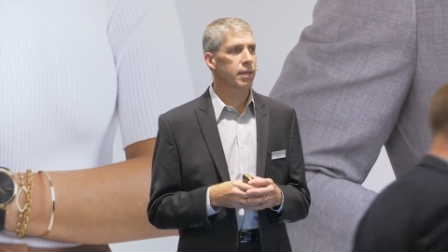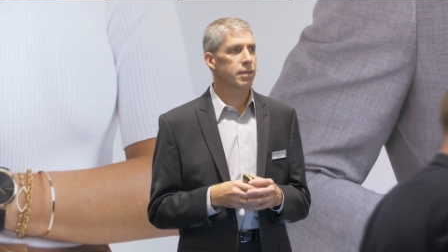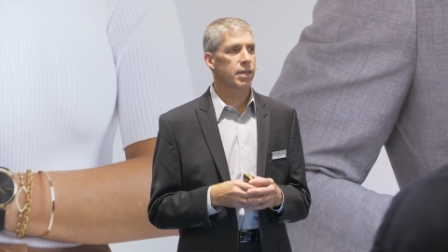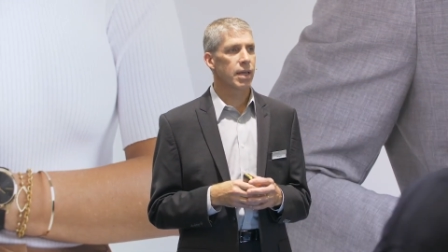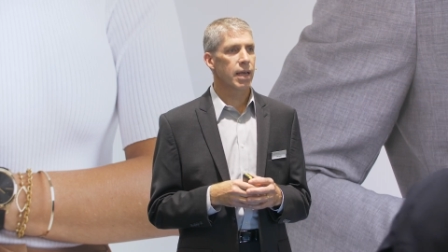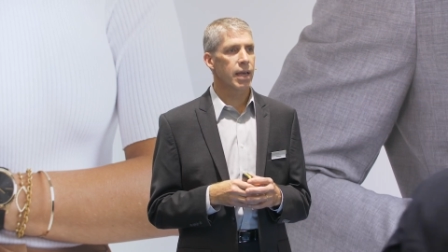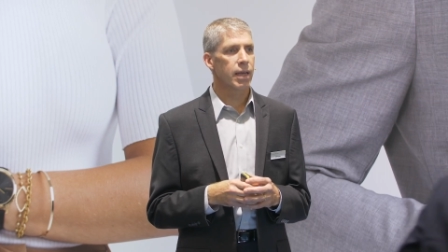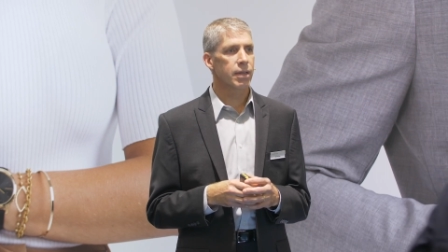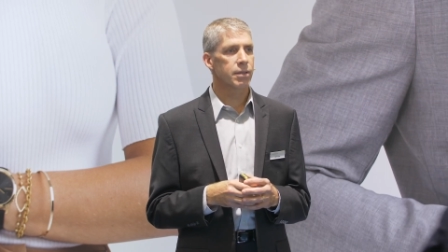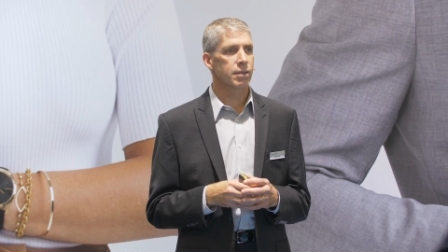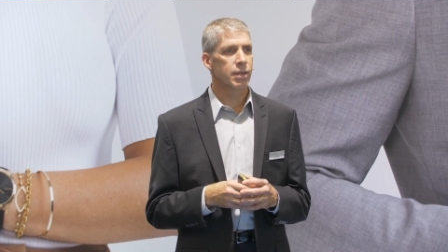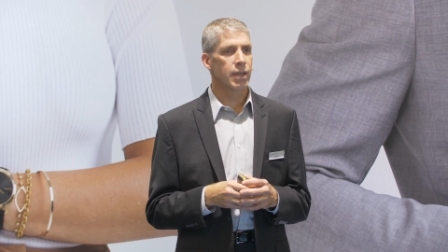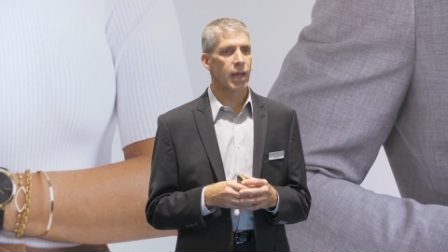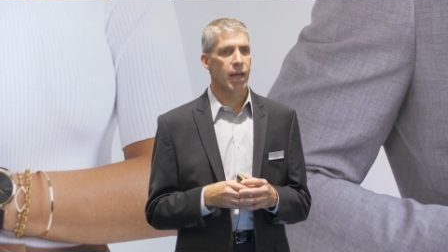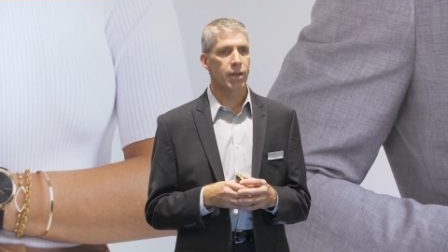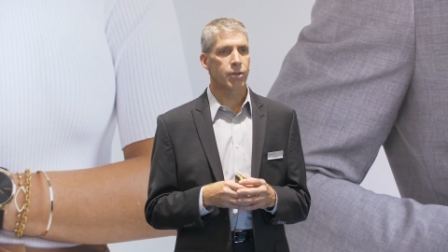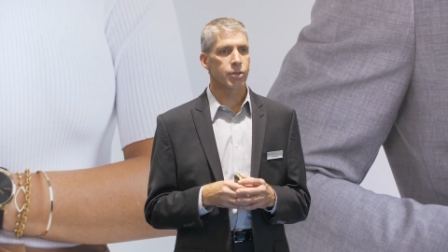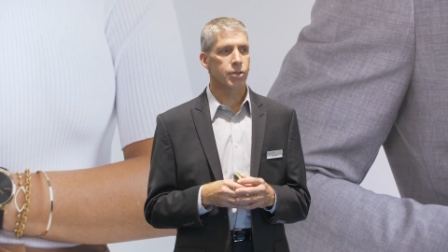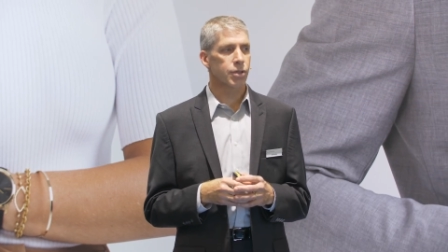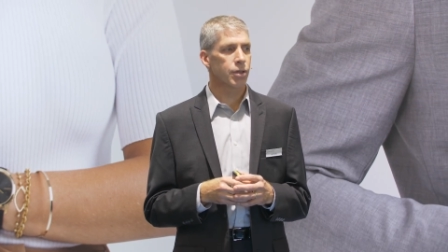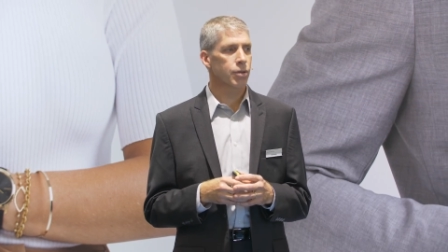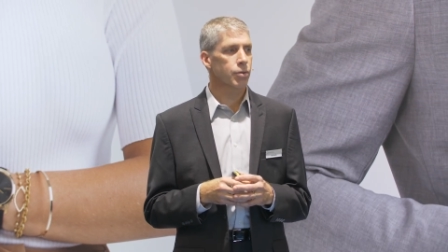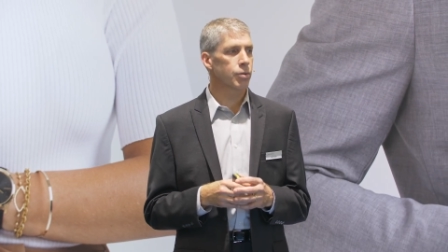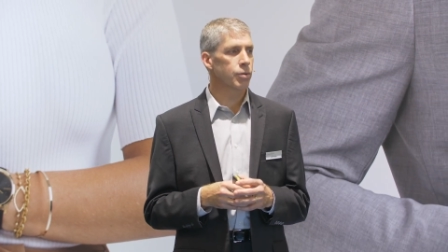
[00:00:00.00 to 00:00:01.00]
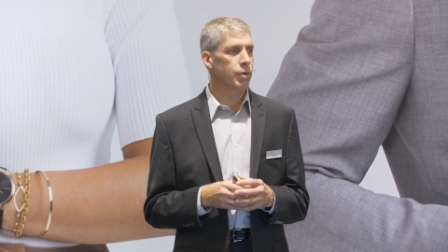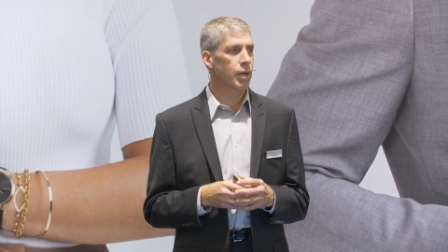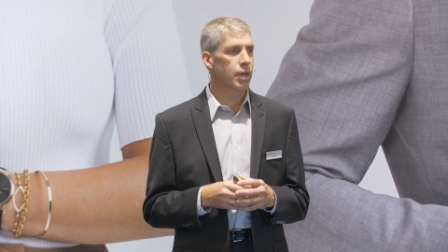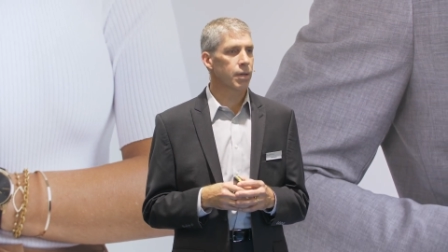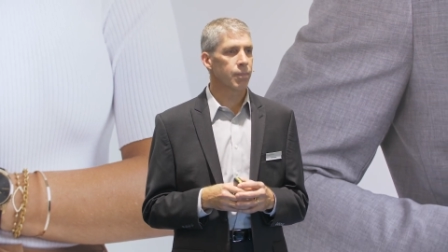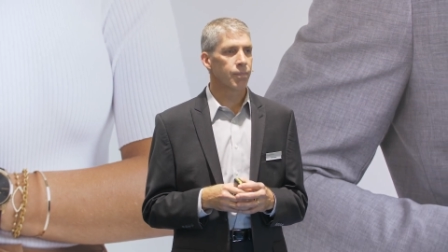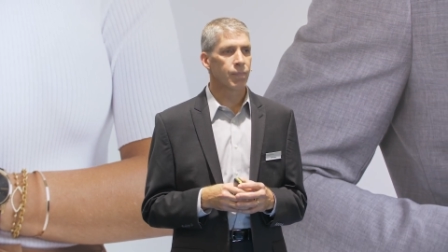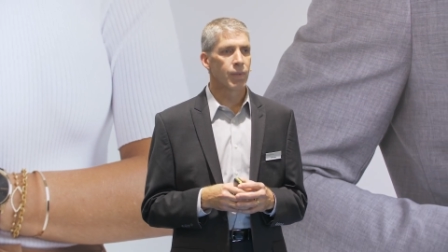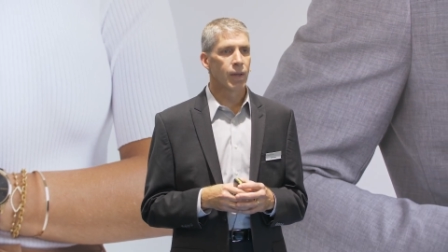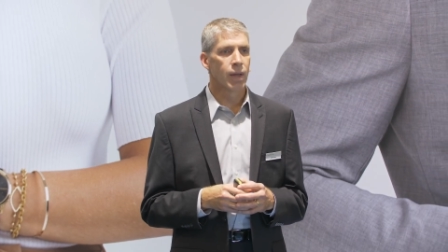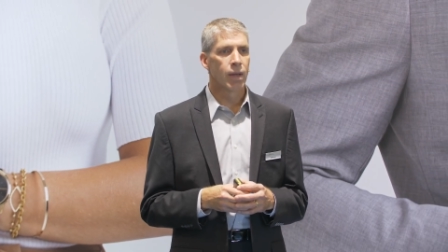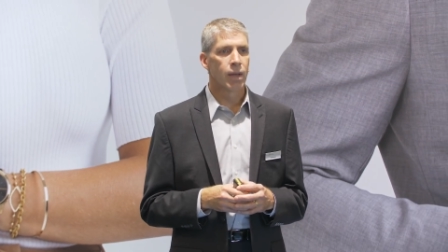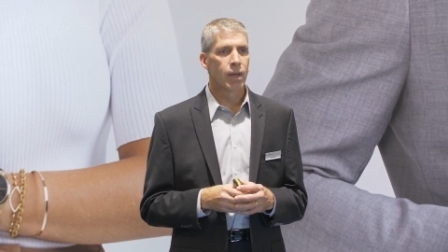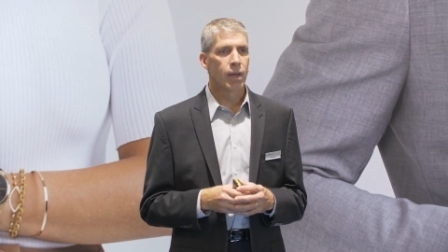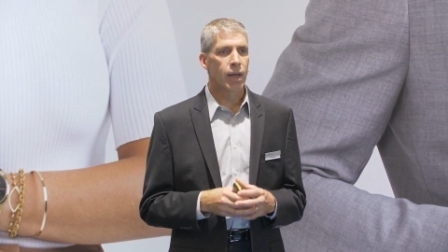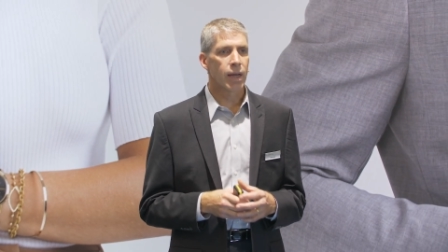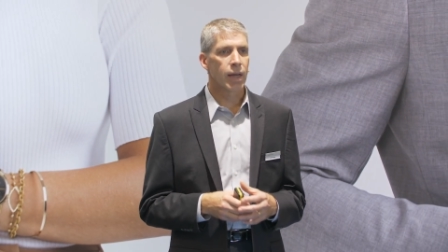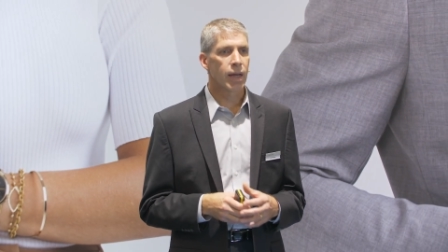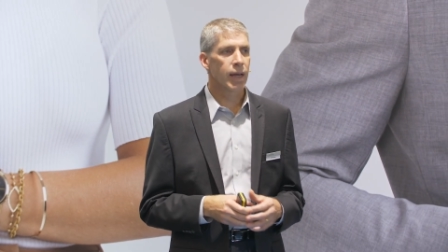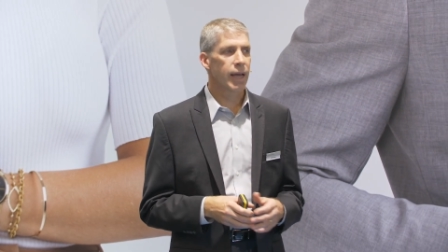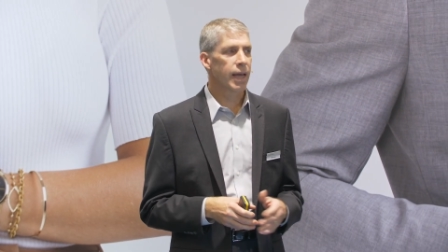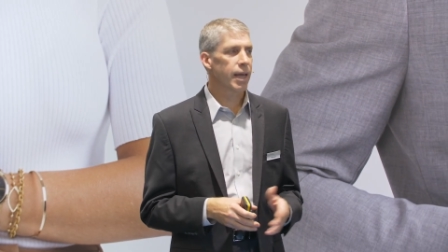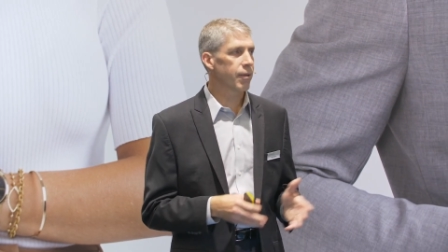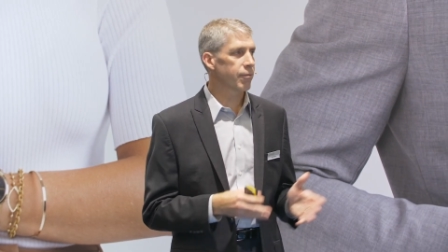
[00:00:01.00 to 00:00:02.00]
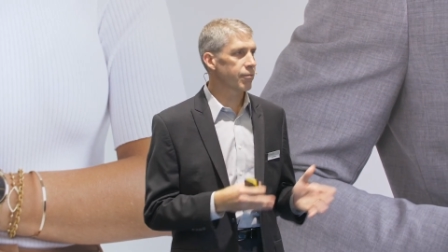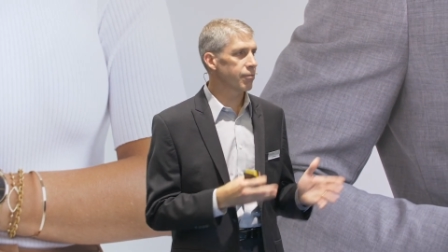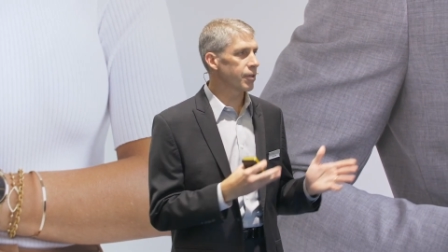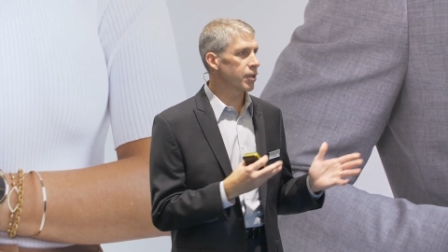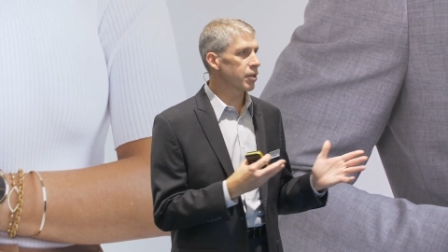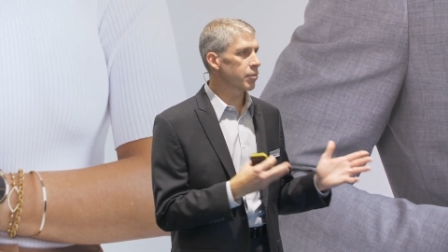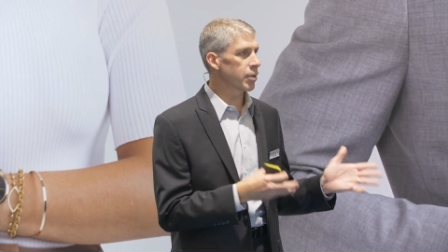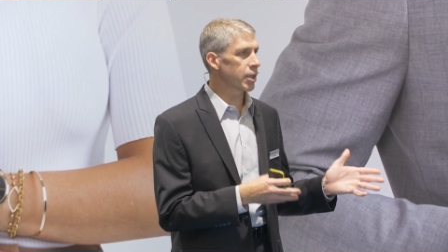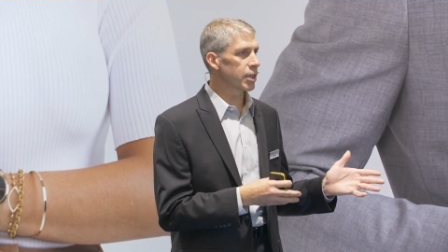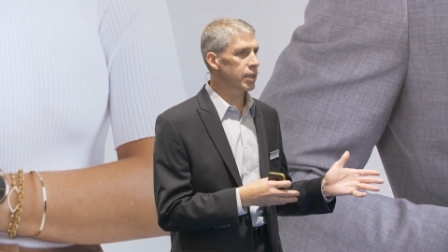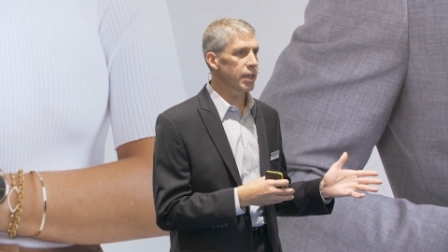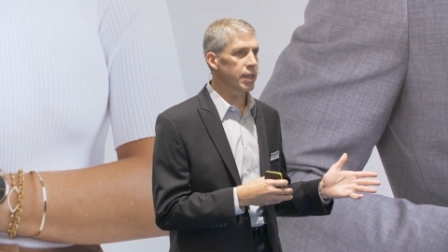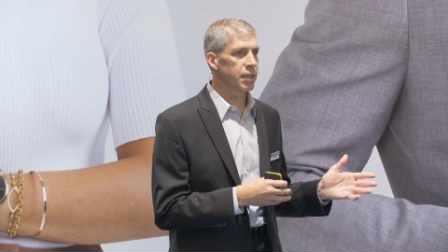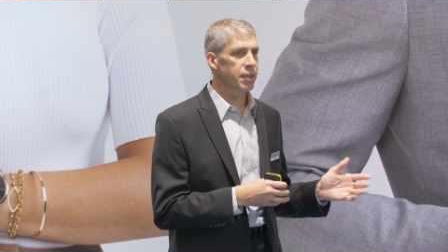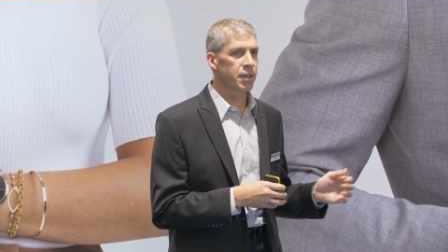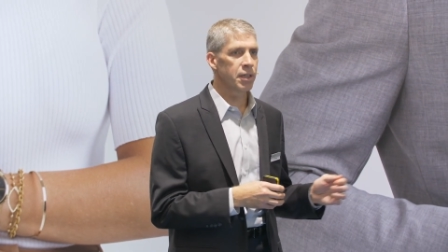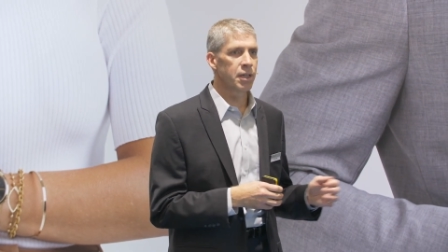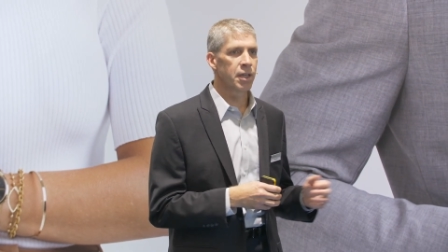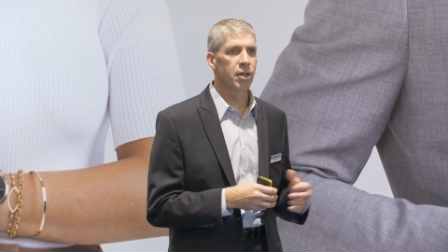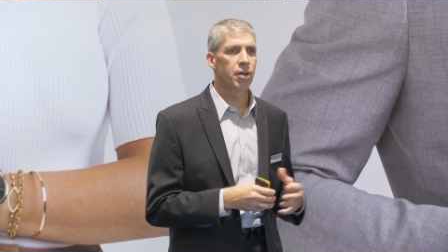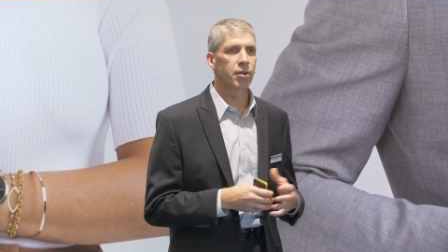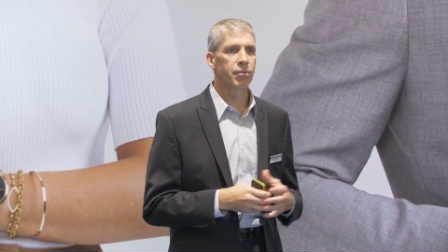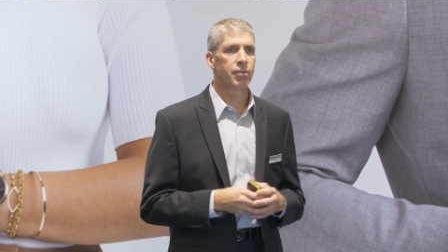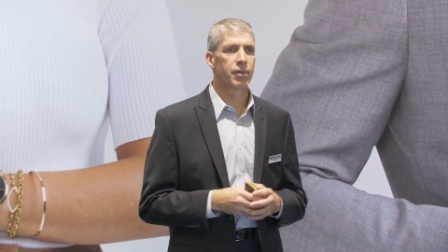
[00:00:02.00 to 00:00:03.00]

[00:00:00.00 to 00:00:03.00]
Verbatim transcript: like to ask now. So um, uh, I have Phil McClendon here.